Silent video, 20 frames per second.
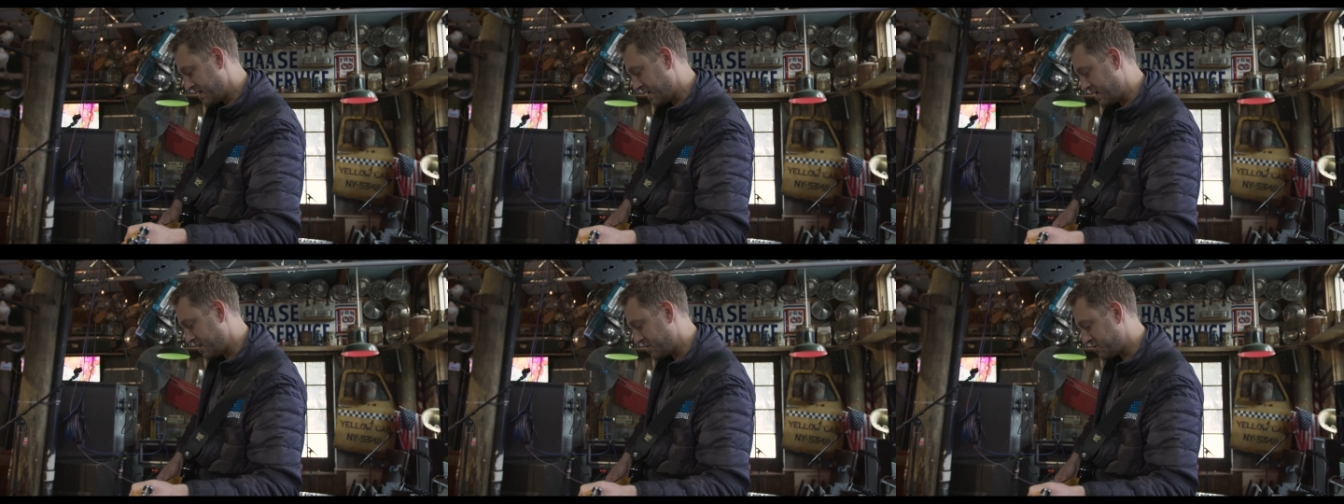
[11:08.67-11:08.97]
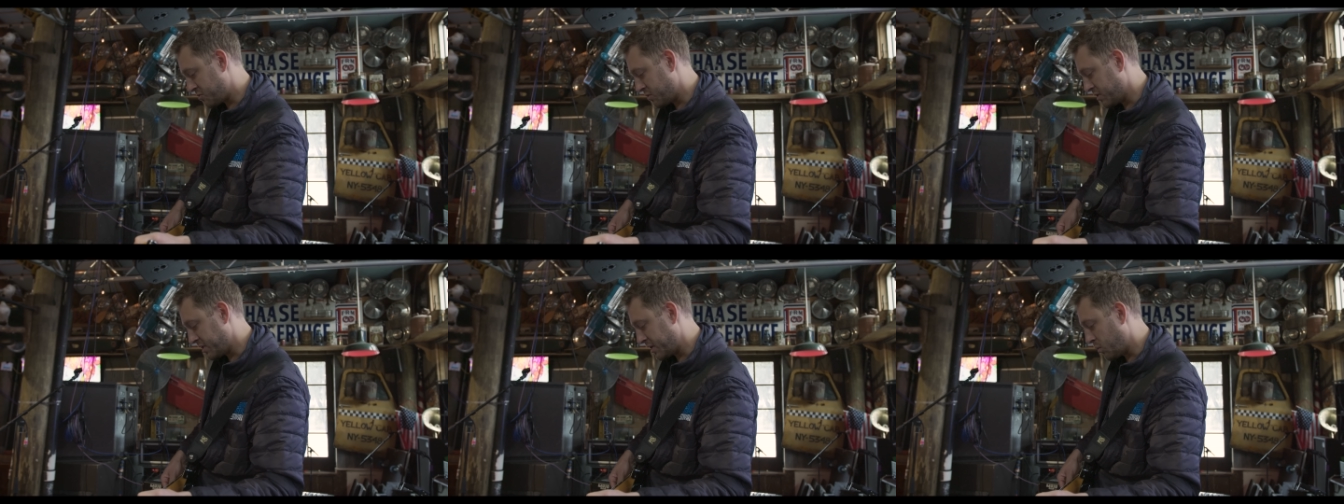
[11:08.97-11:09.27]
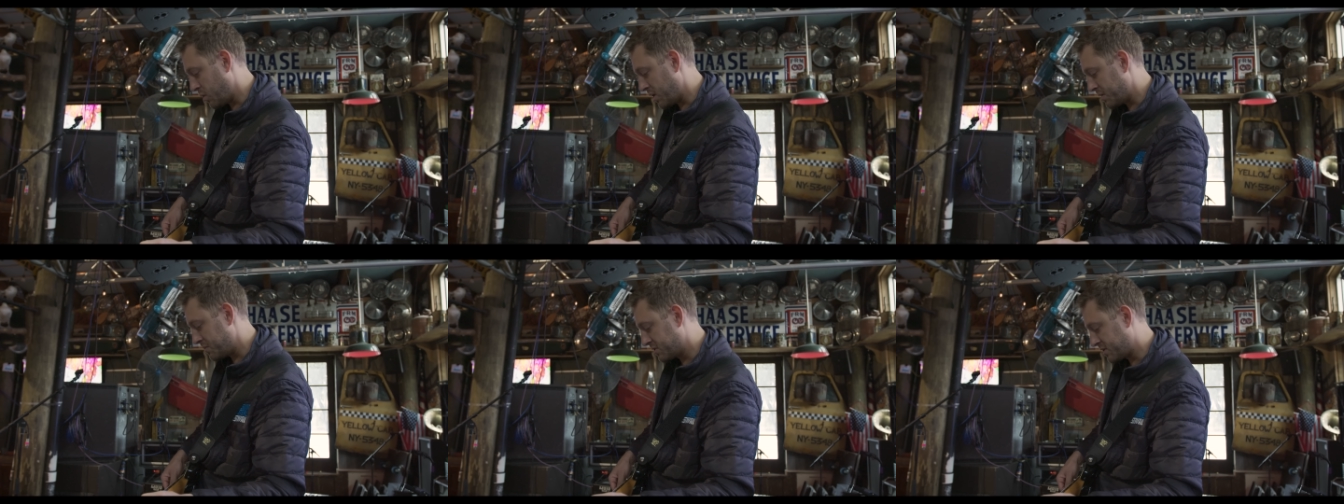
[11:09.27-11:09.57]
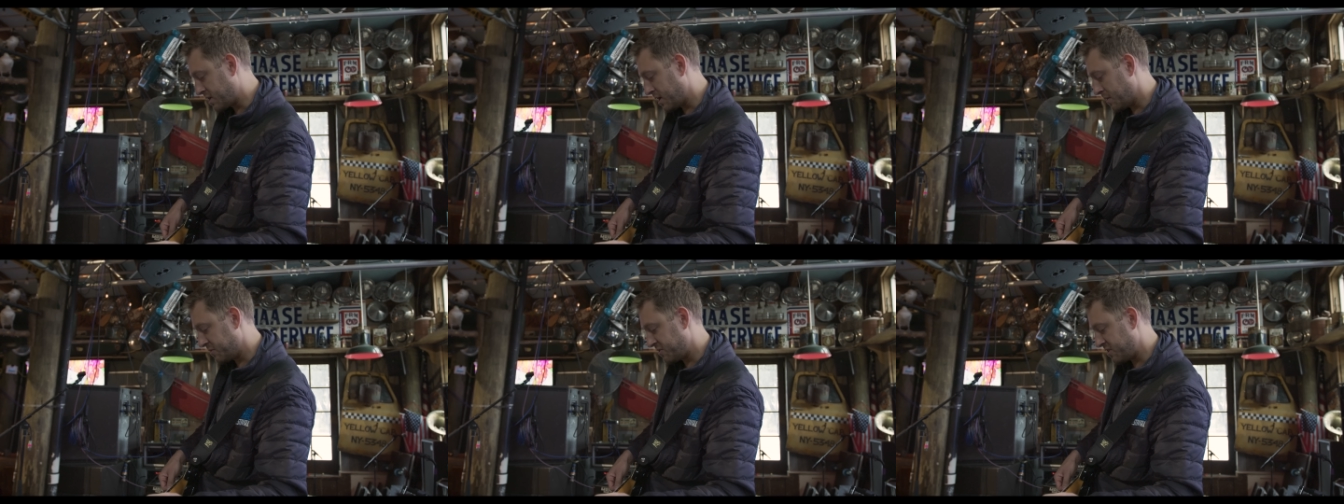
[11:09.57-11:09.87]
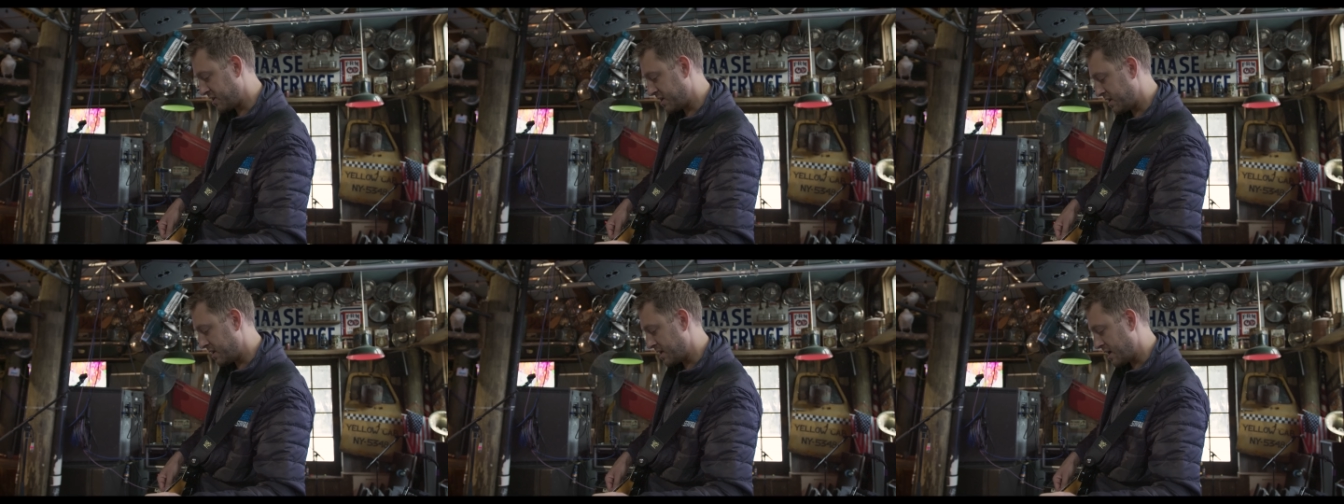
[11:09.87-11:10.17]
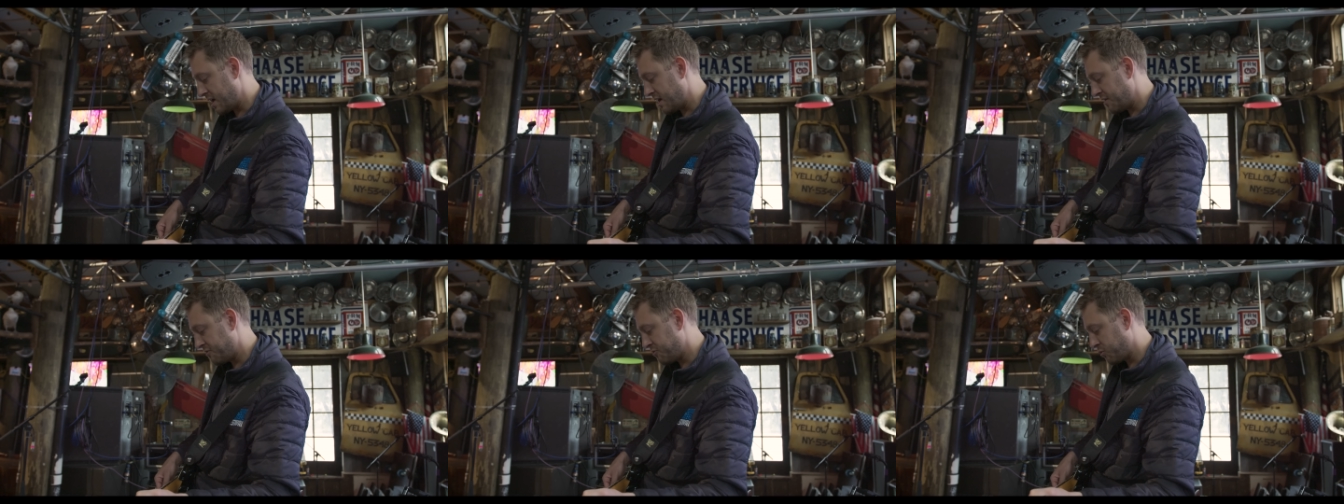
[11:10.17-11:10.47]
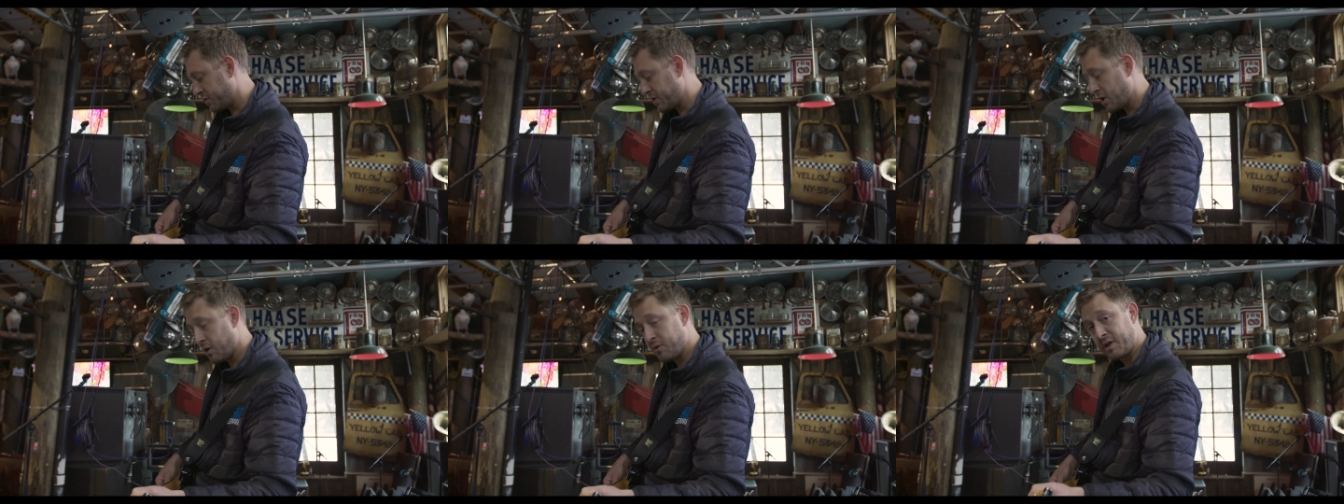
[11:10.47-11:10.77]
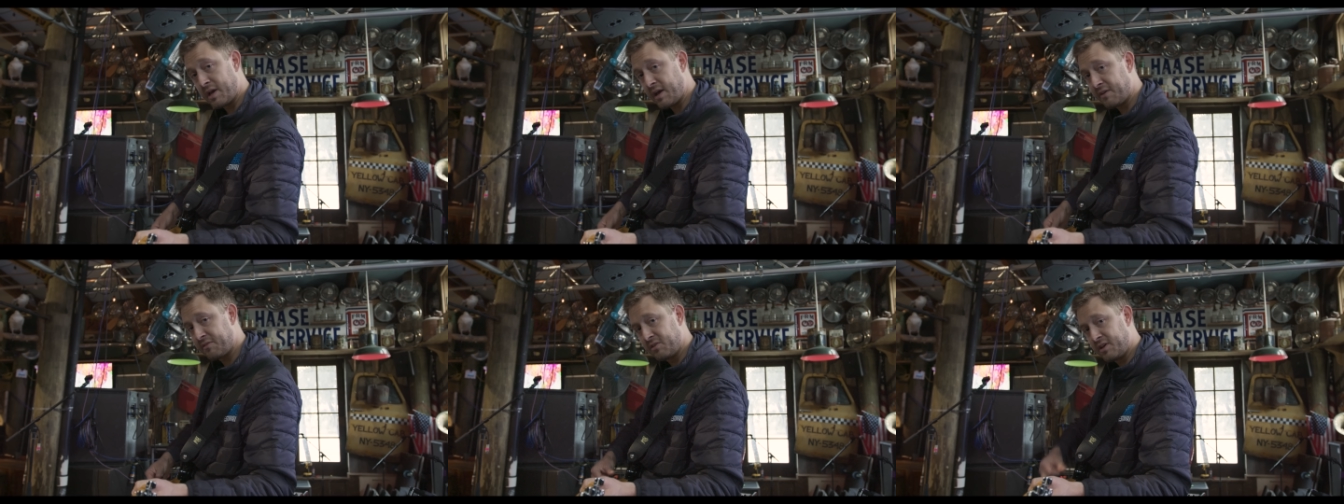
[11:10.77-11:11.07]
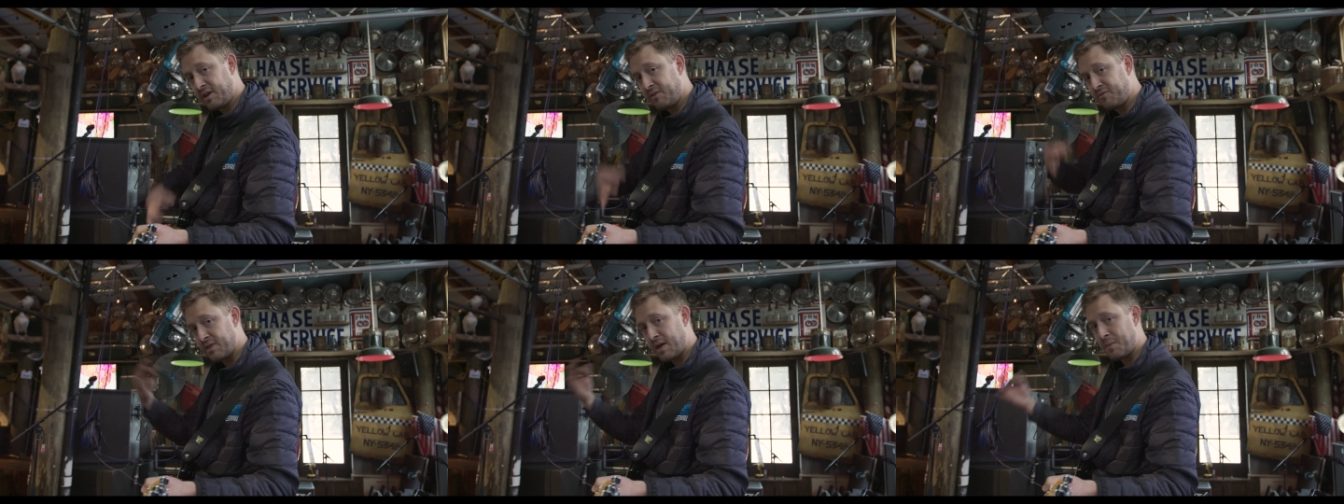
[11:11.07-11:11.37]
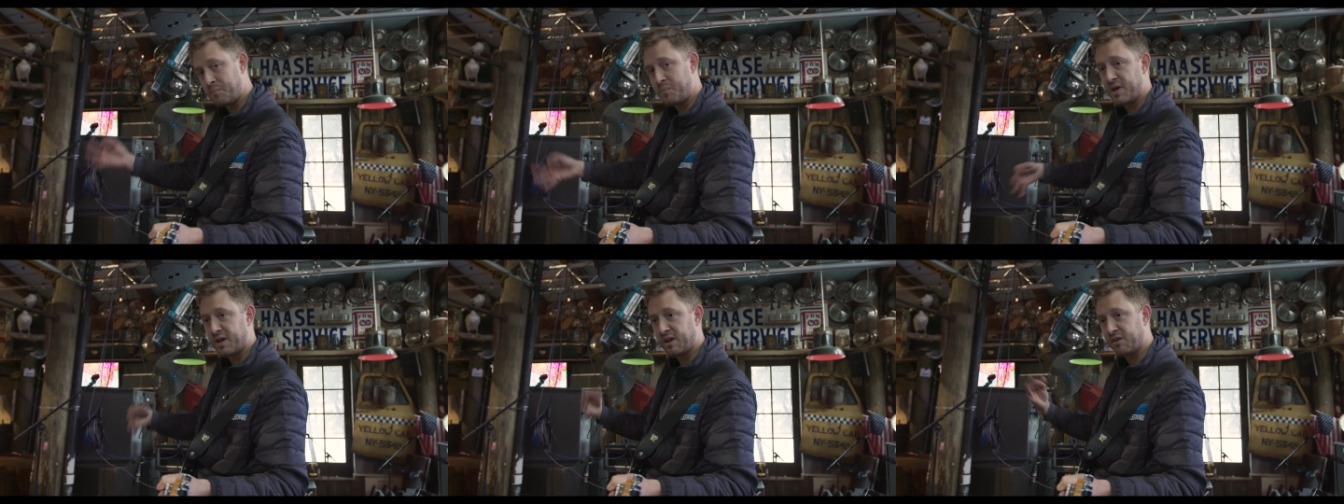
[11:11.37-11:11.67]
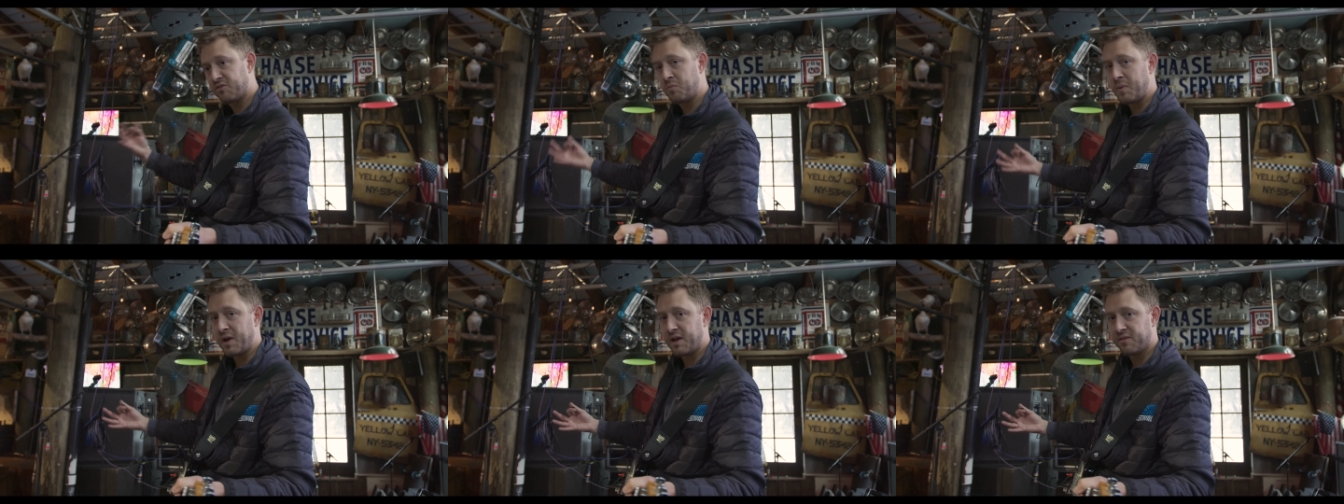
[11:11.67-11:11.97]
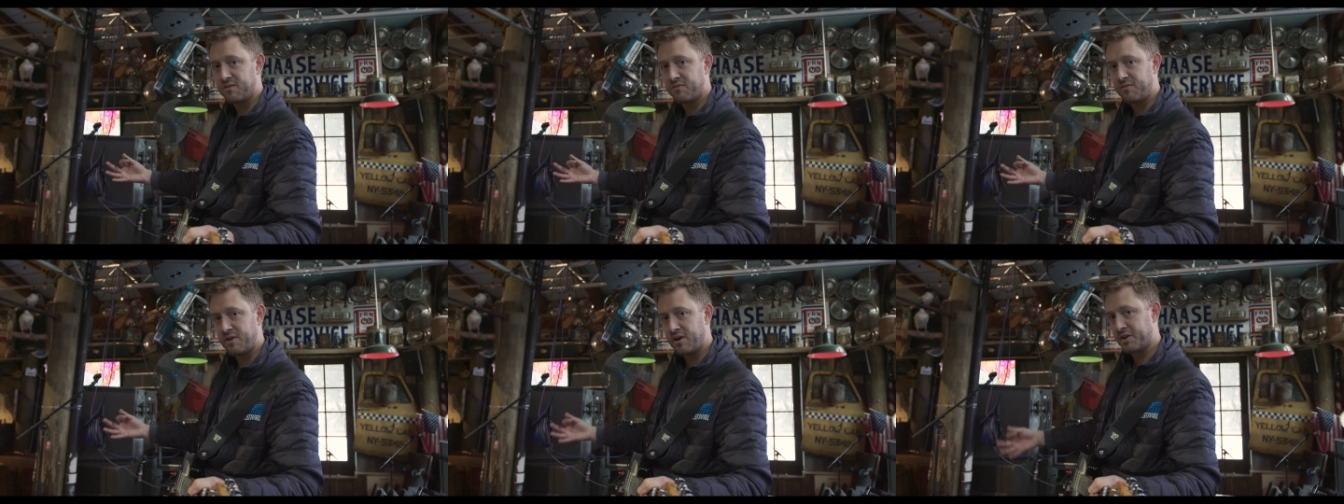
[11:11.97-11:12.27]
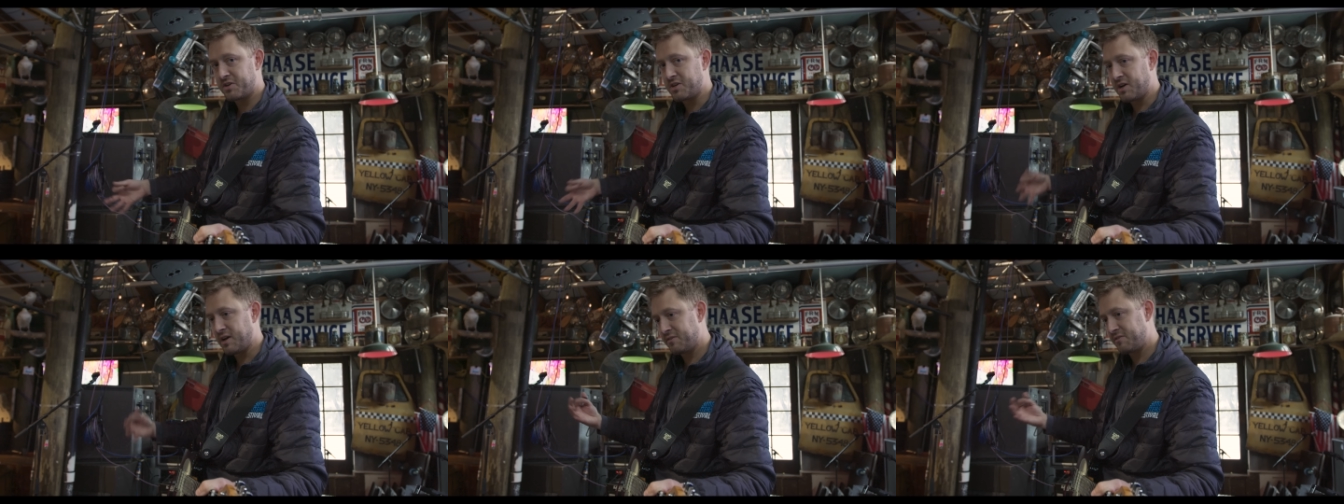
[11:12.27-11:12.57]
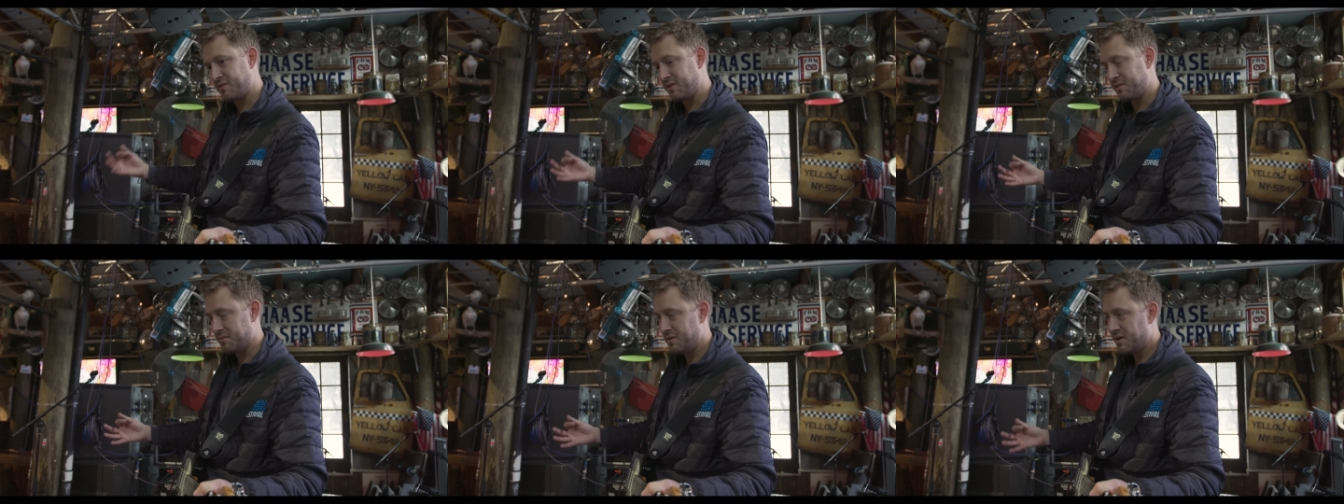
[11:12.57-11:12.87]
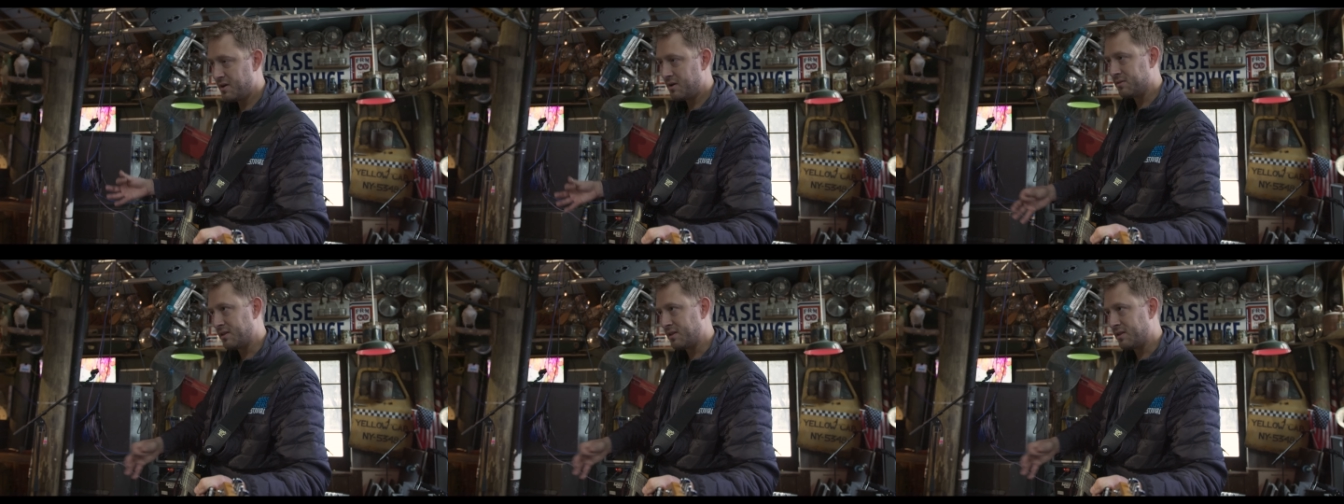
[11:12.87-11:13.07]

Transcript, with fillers: it's really what comes in uh, for the ODS lead for that big expansive Eric Johnson